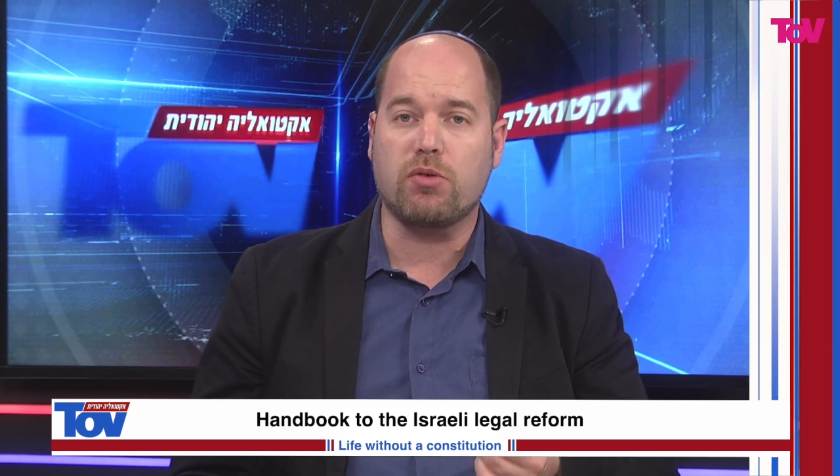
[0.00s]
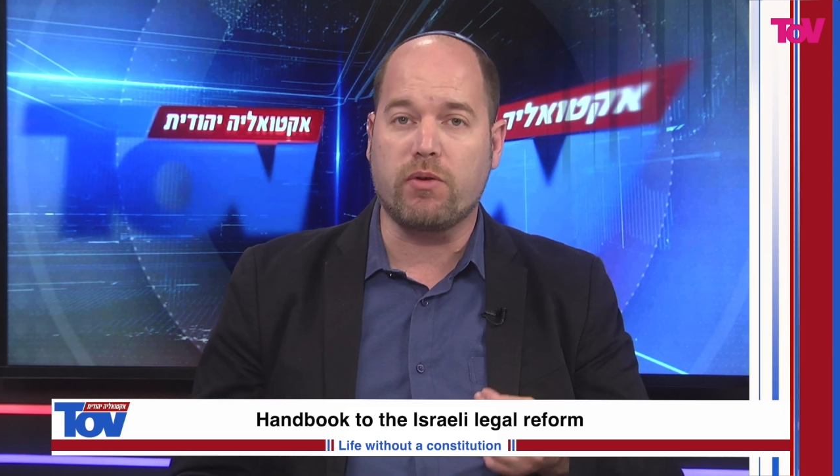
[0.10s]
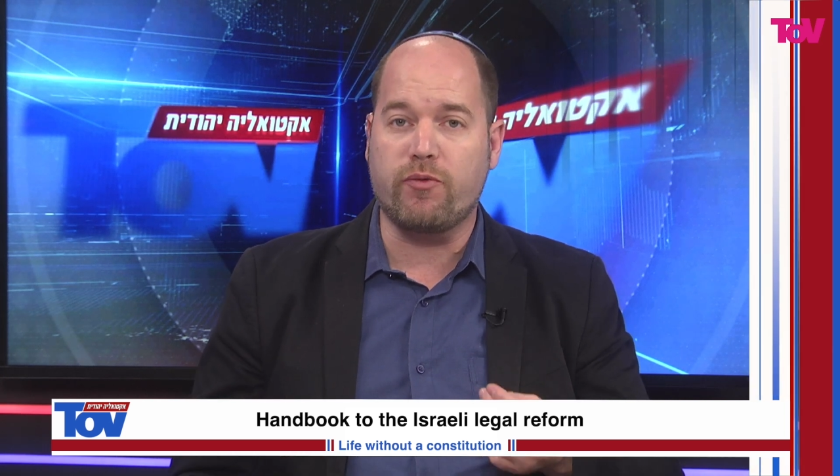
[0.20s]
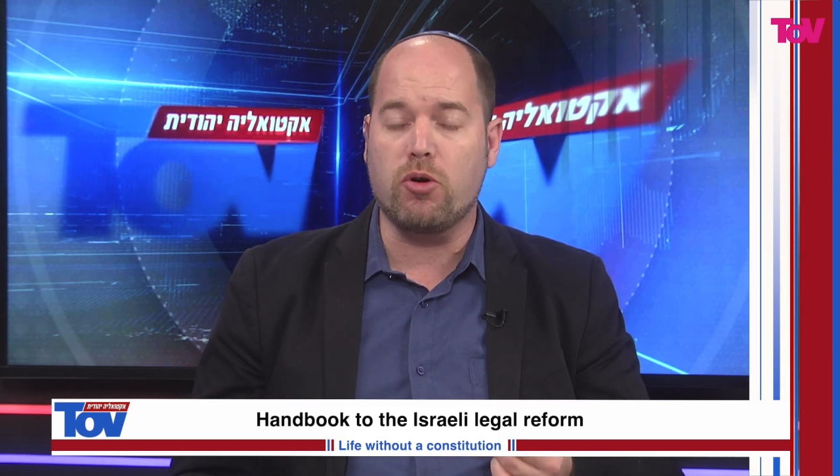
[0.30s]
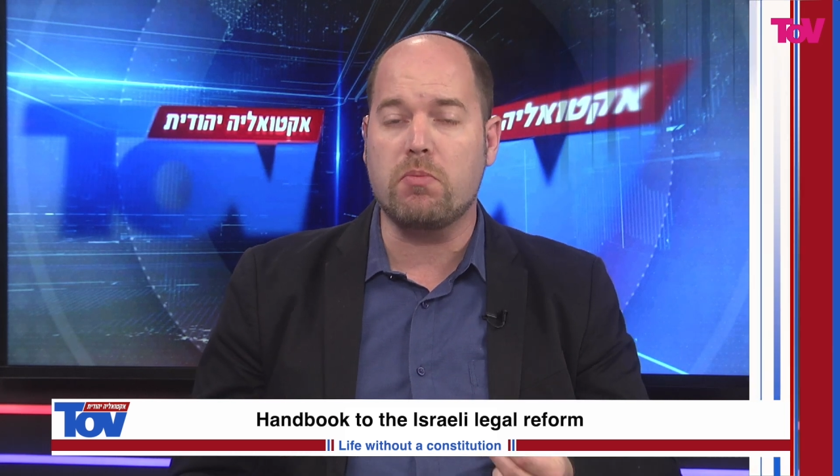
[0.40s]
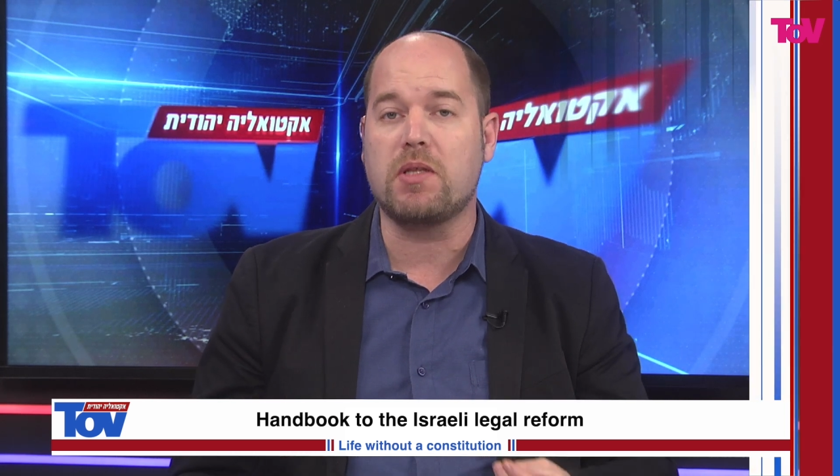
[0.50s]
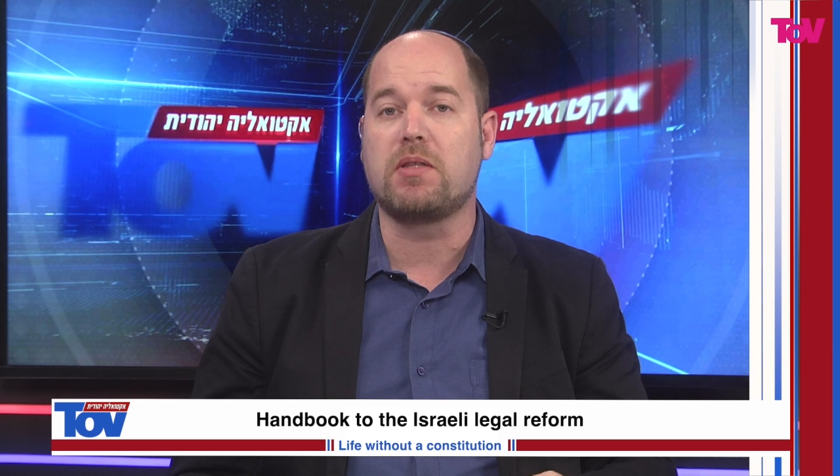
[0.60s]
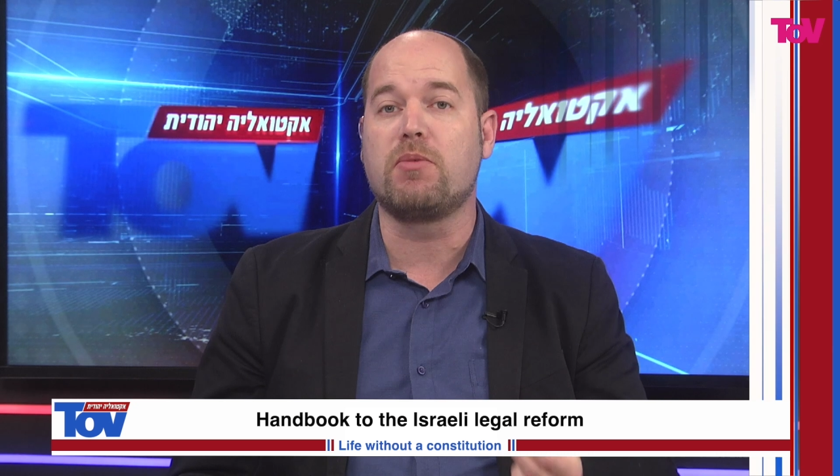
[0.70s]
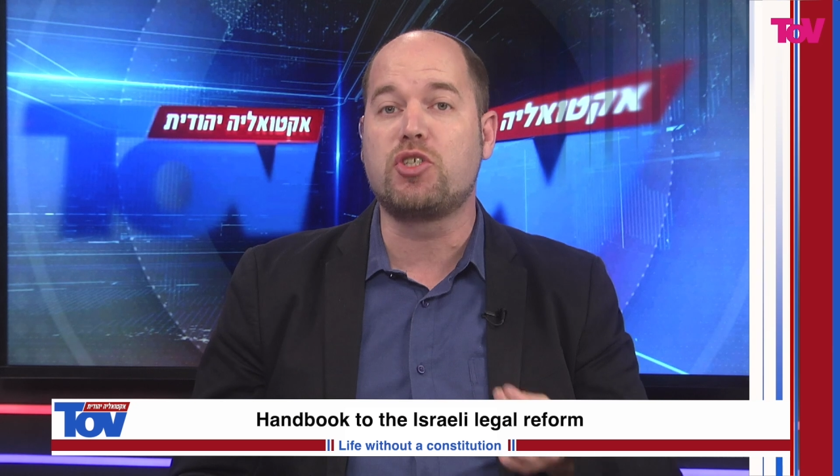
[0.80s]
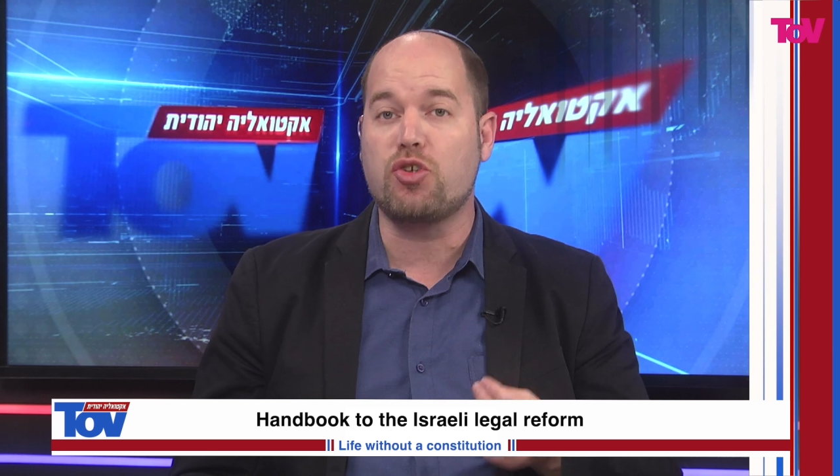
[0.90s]
reform that the
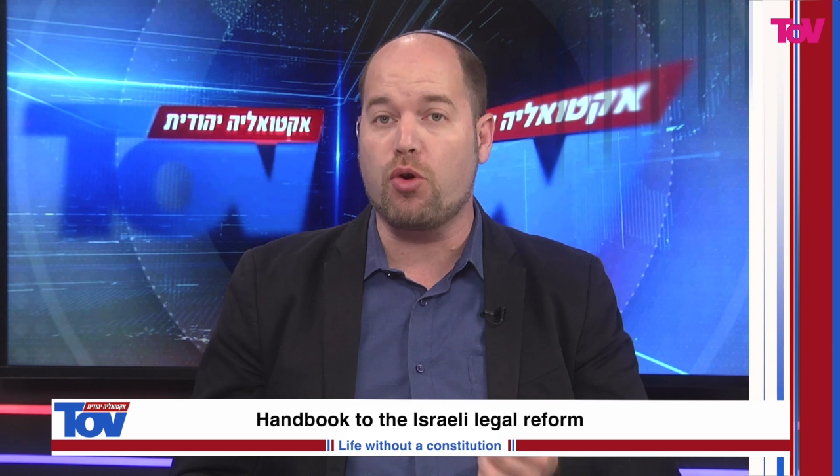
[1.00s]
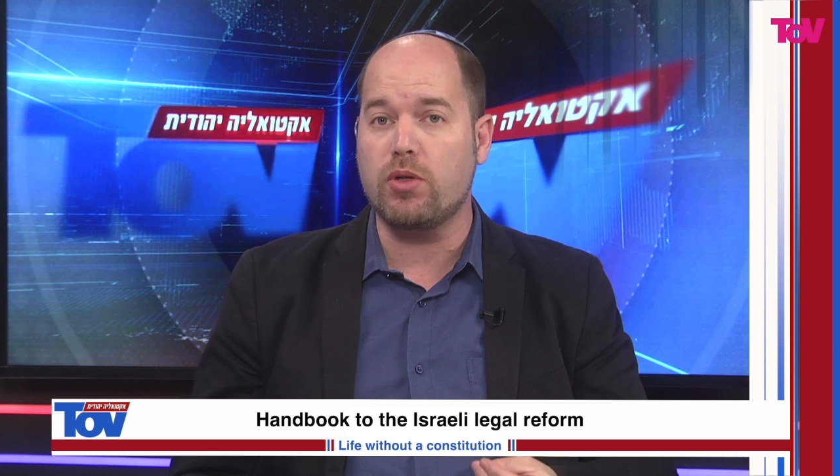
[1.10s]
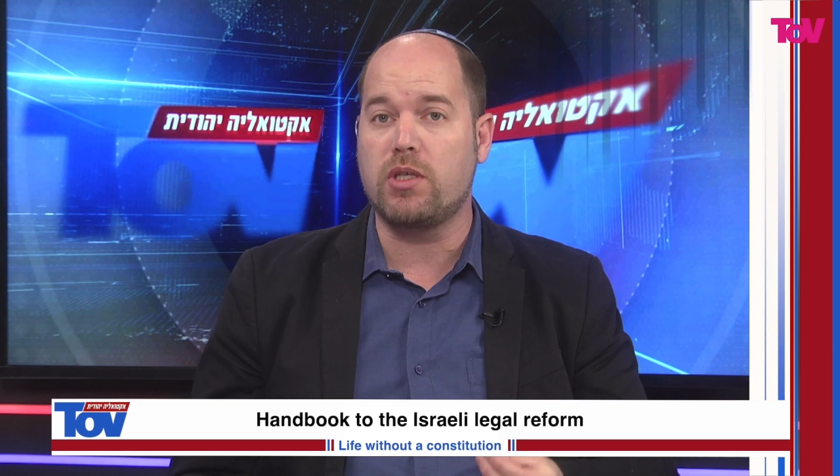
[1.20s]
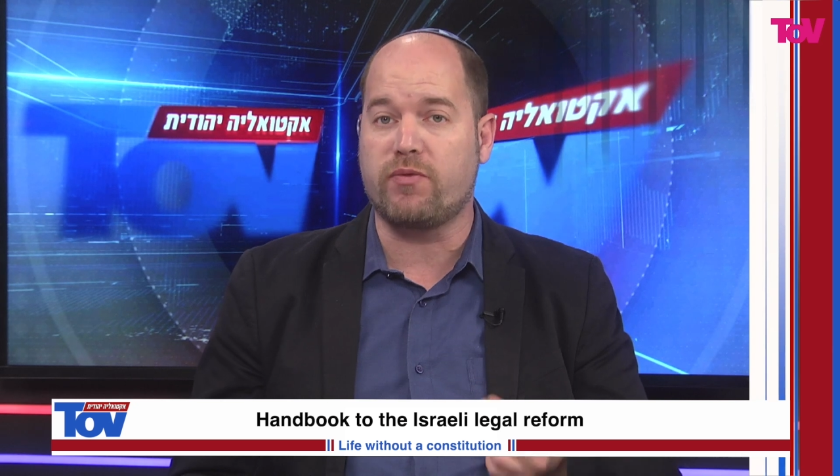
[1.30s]
majority